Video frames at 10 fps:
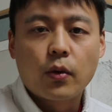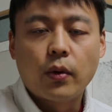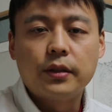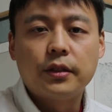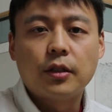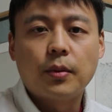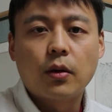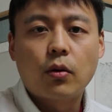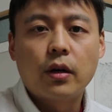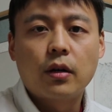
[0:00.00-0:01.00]
questions
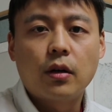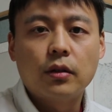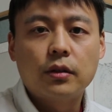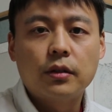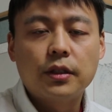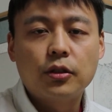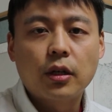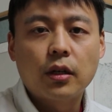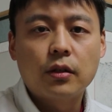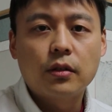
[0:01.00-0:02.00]
about Korean cultures in
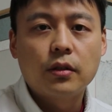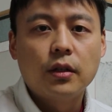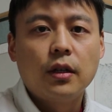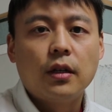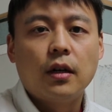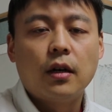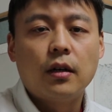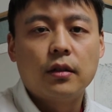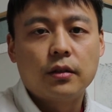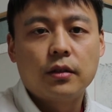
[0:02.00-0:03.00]
general,
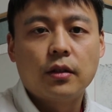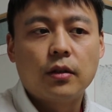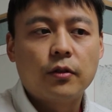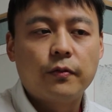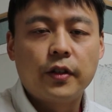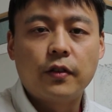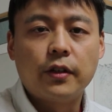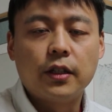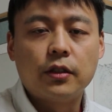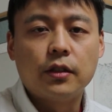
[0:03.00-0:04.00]
uh, you know, feel
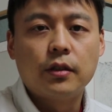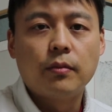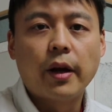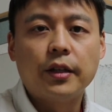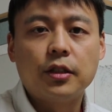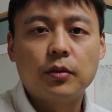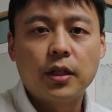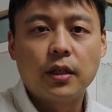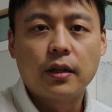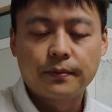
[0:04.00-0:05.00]
free to message
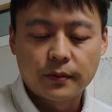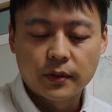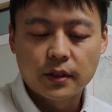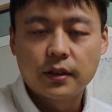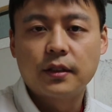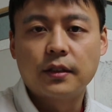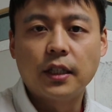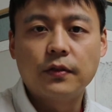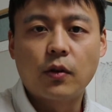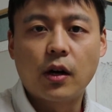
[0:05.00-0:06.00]
me.
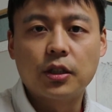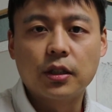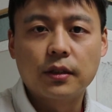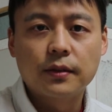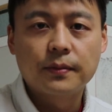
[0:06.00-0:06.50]
Thanks for watching